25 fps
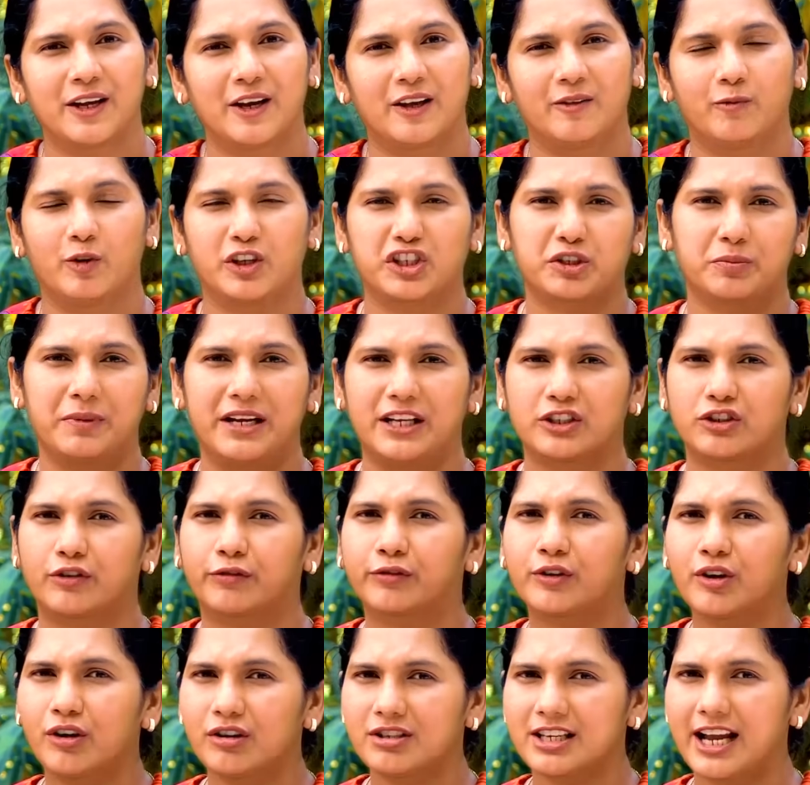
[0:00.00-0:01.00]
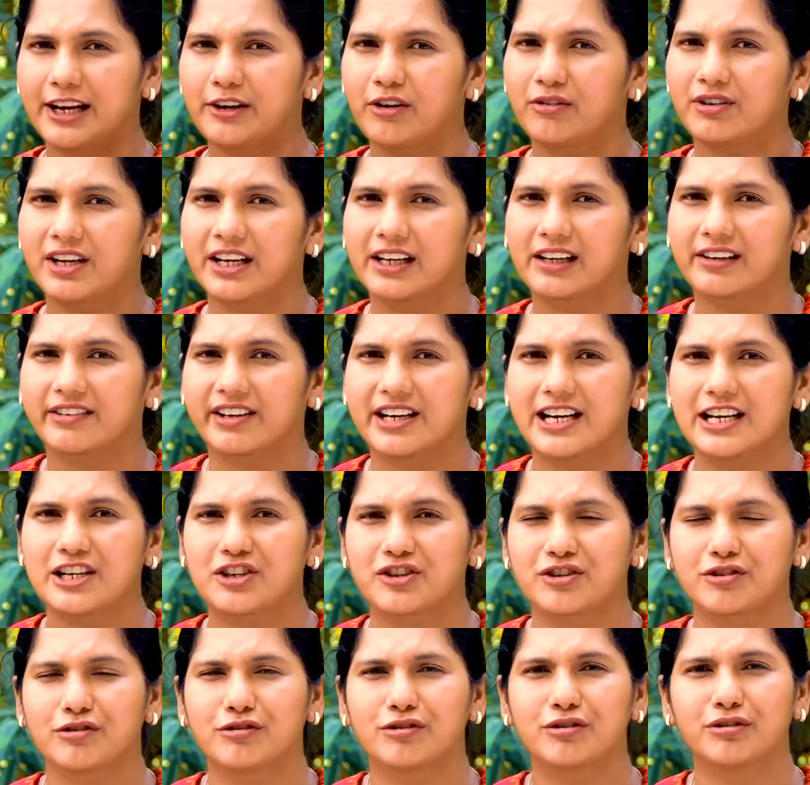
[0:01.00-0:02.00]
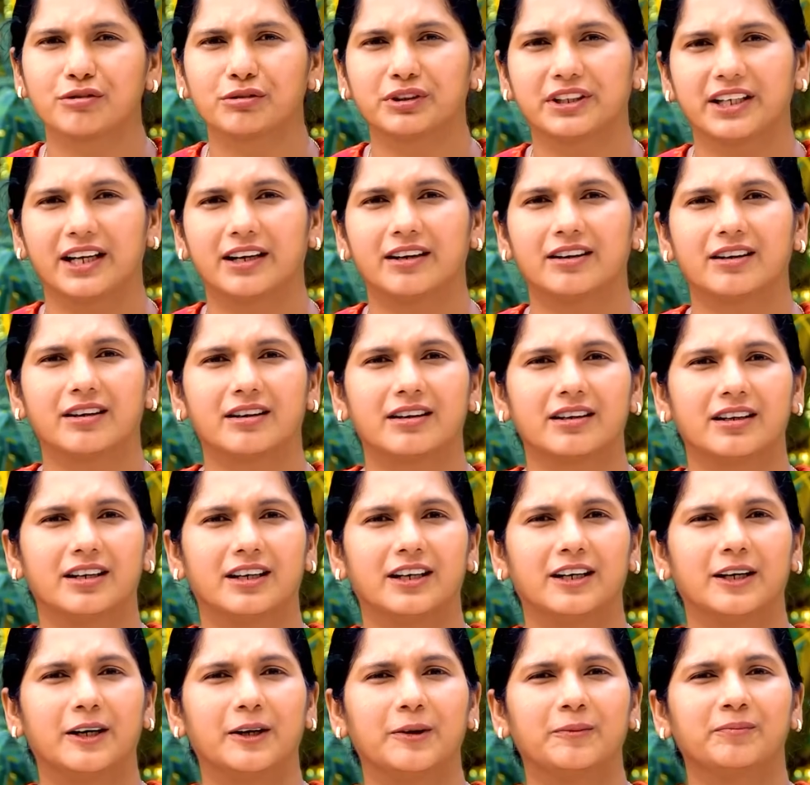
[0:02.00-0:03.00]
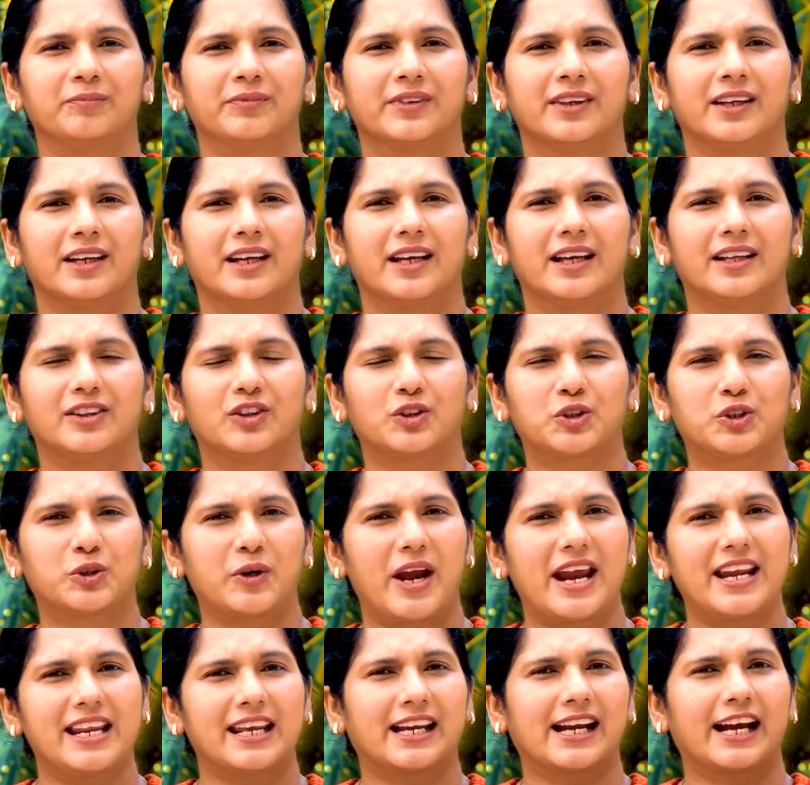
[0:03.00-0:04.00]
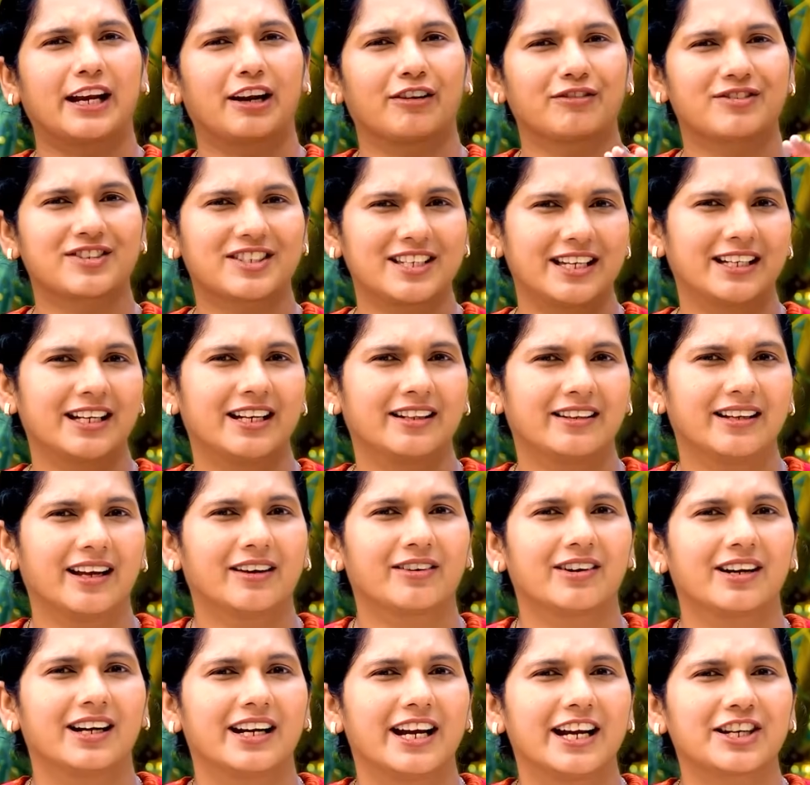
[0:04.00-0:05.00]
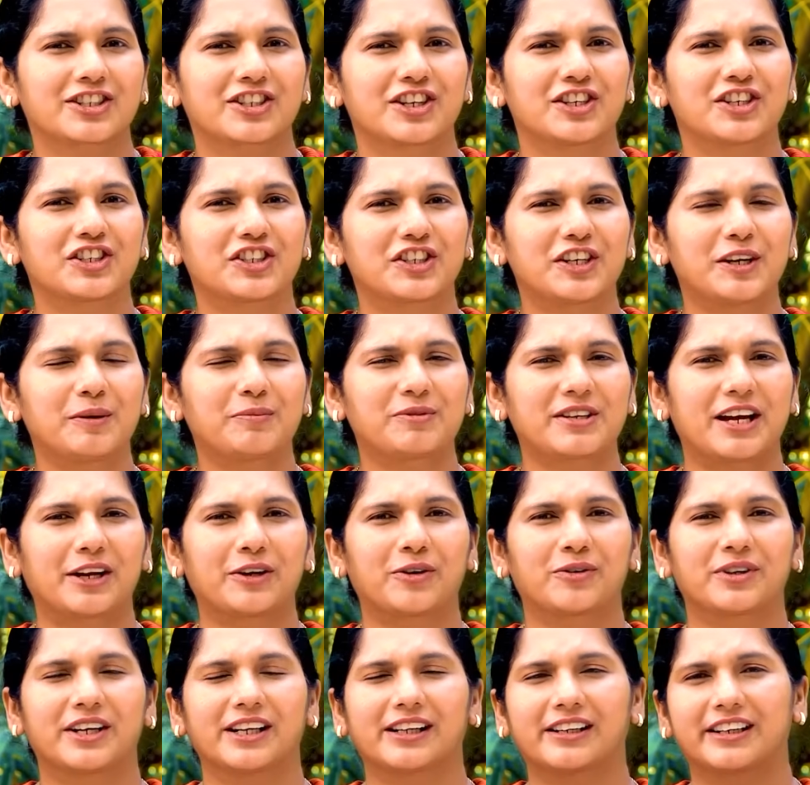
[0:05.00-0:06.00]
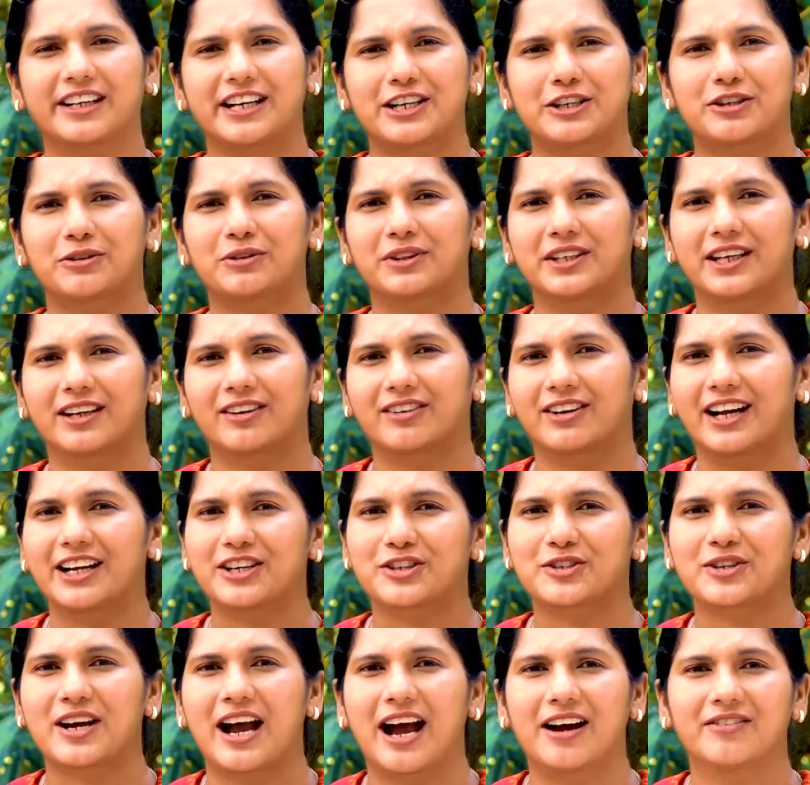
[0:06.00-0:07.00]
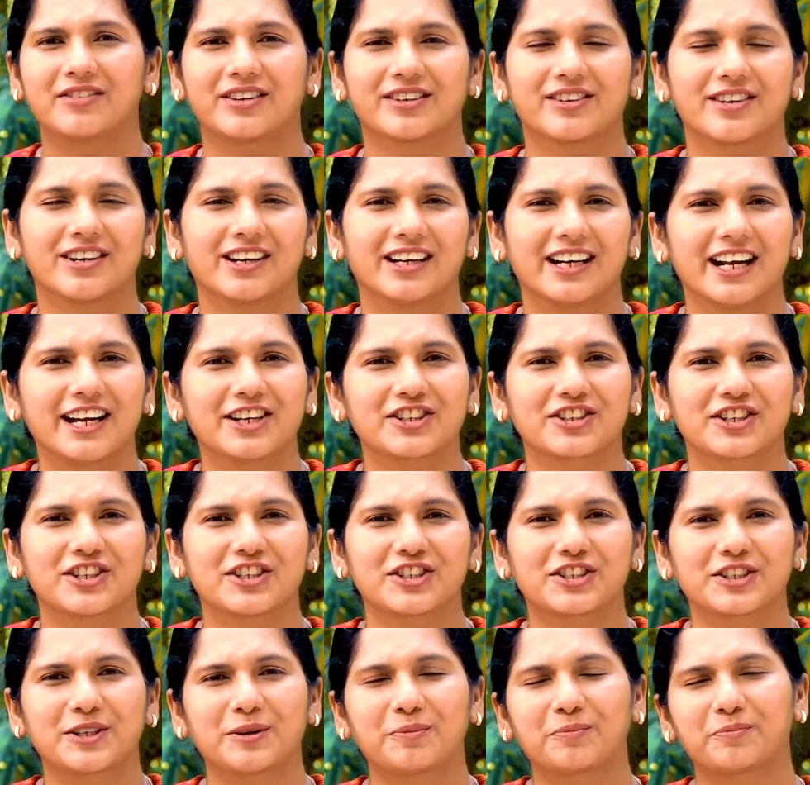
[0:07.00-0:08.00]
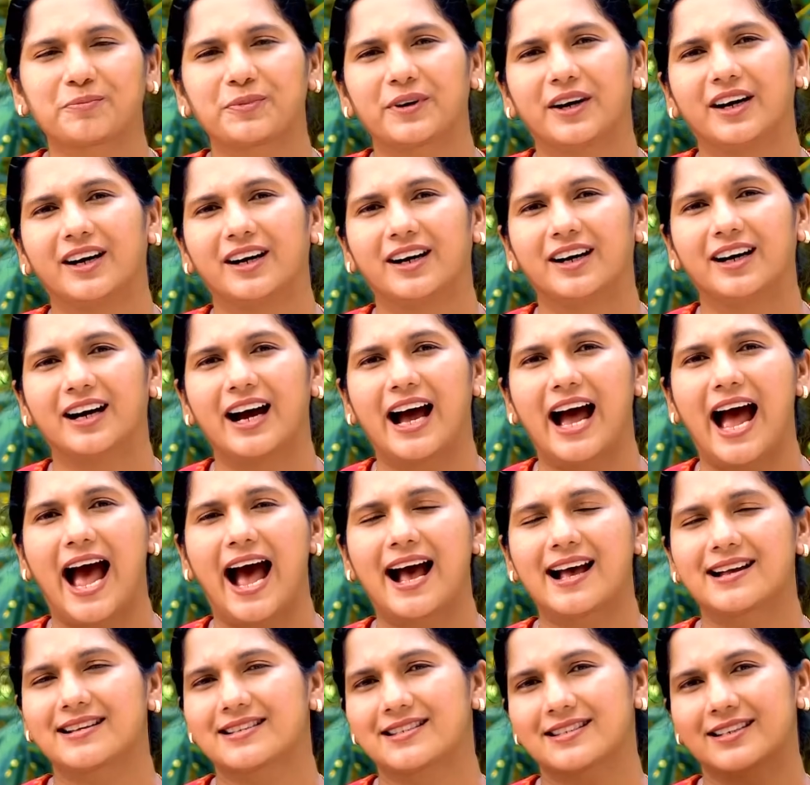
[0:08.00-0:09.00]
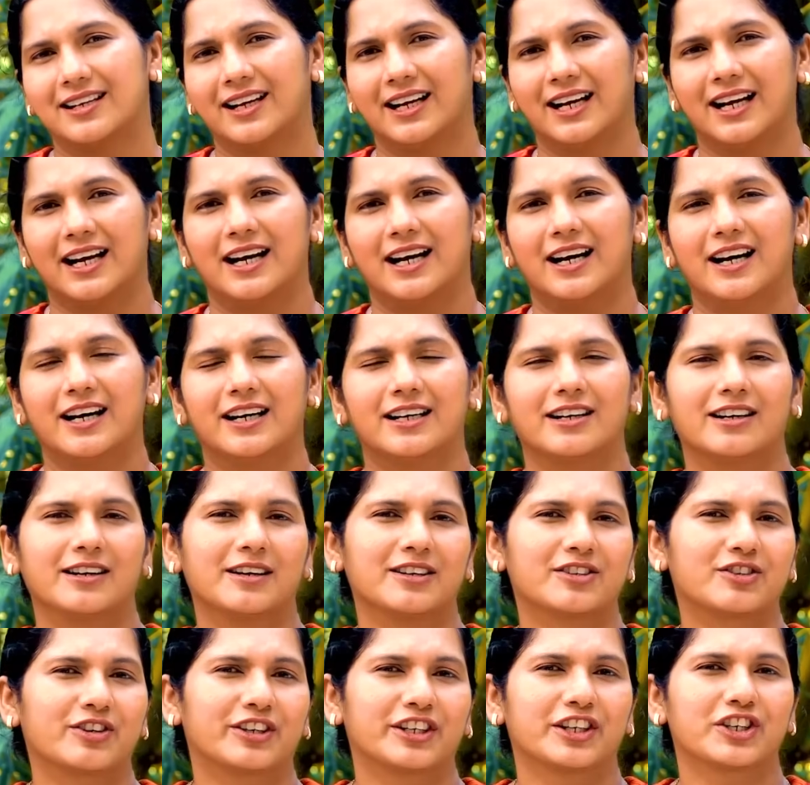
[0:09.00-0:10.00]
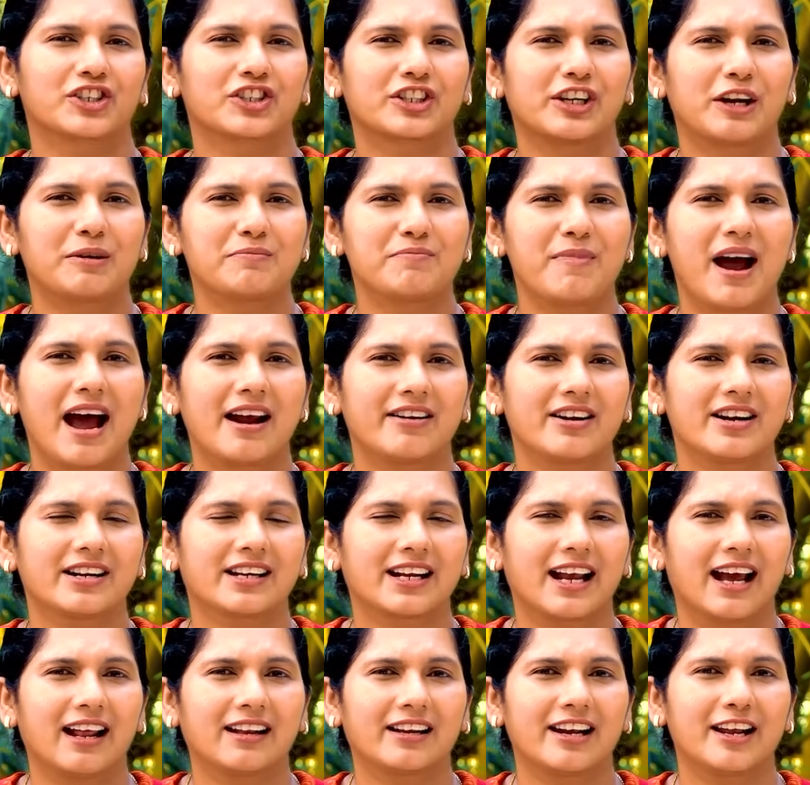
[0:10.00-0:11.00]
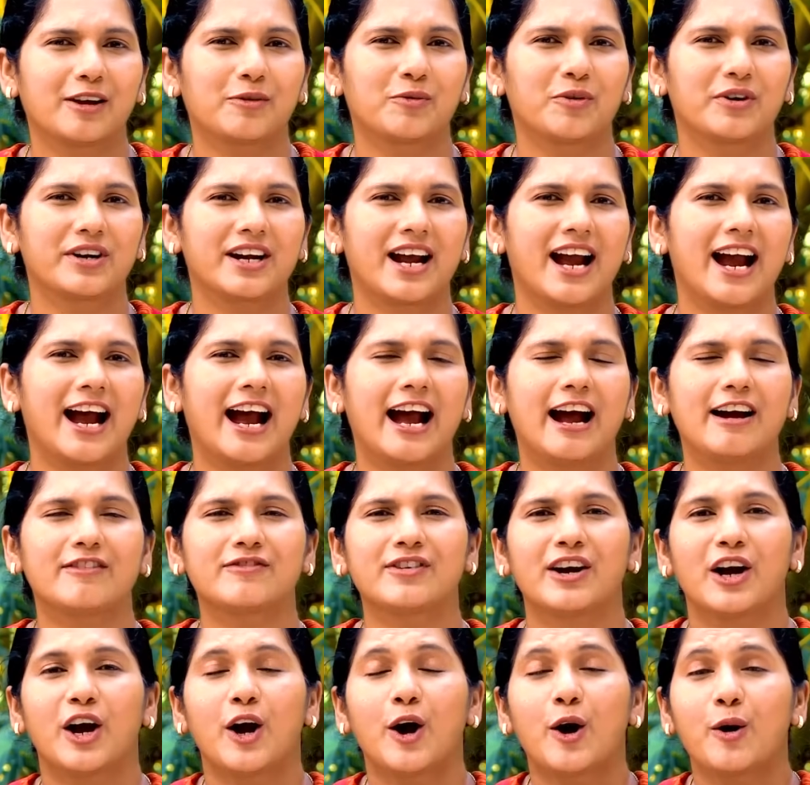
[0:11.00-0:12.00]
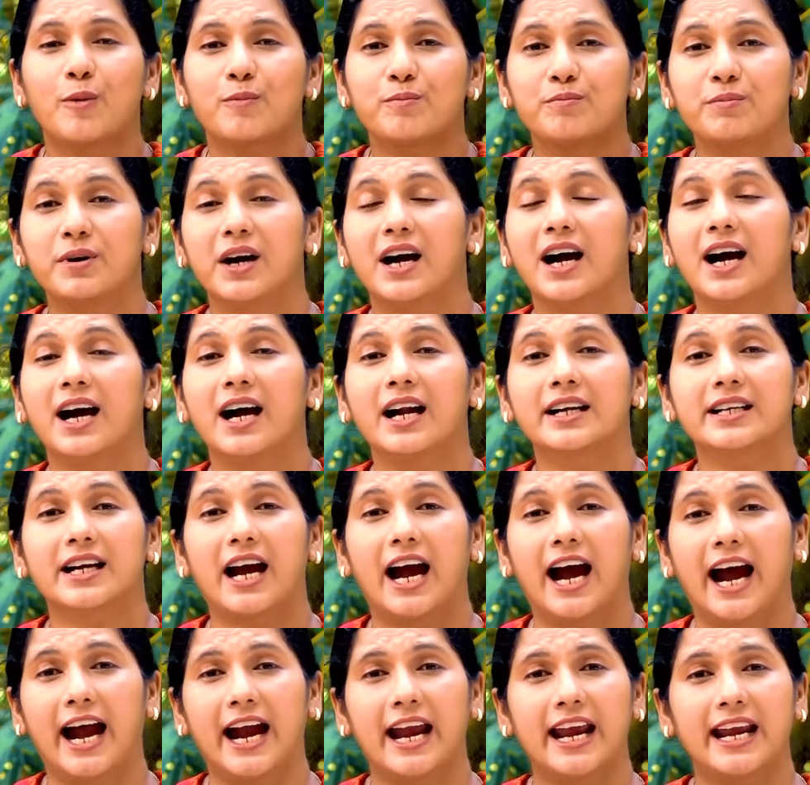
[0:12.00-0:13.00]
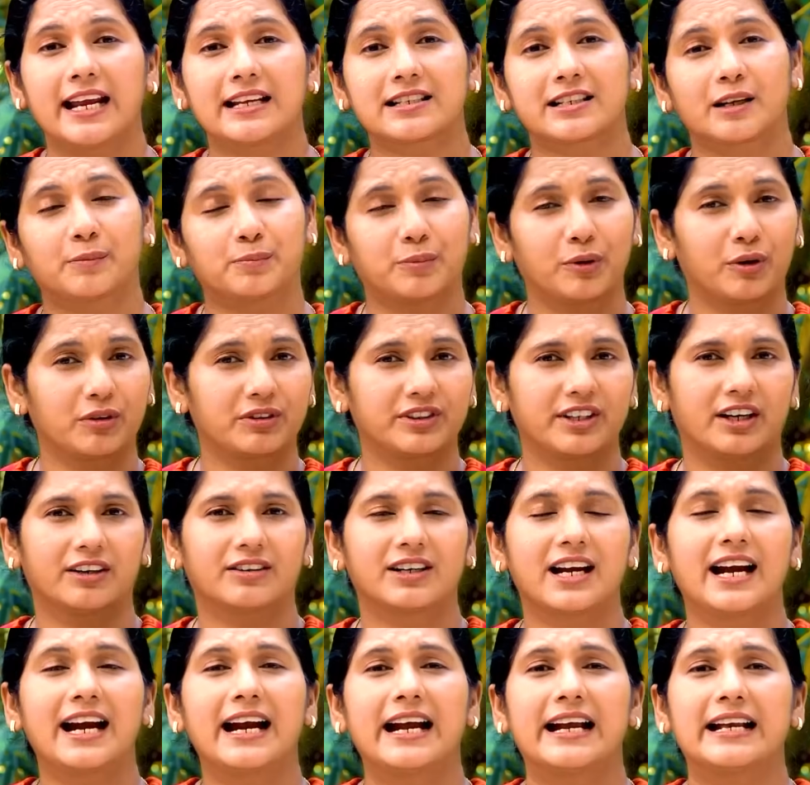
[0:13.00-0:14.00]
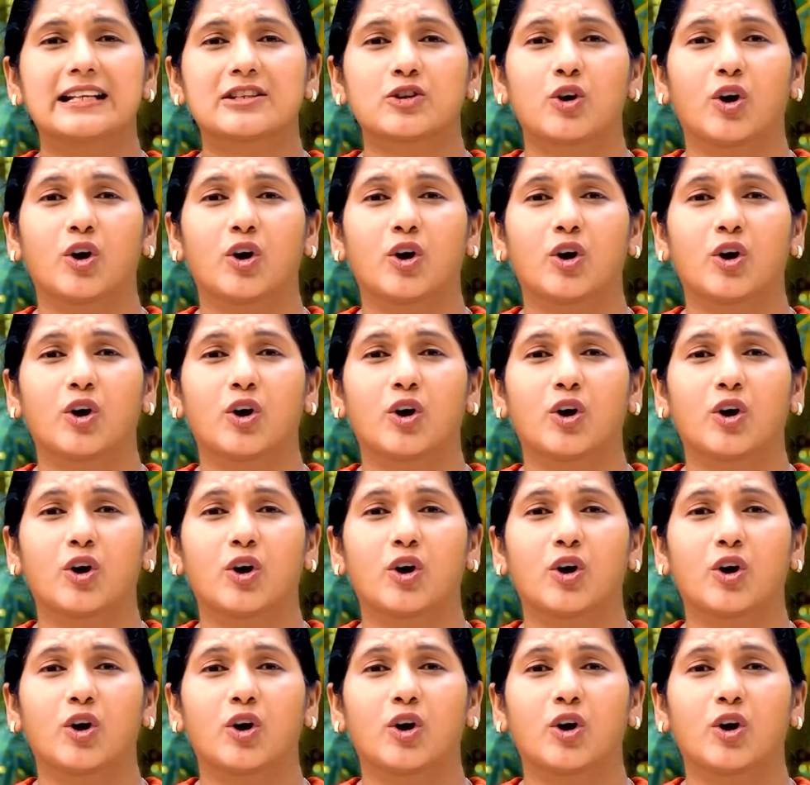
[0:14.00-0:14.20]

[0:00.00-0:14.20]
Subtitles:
which means, of course, I don't agree to their to any kind of sin in their relationships. I don't agree to their right to have a relationship as a traditional married Catholic would have, but I support their rights.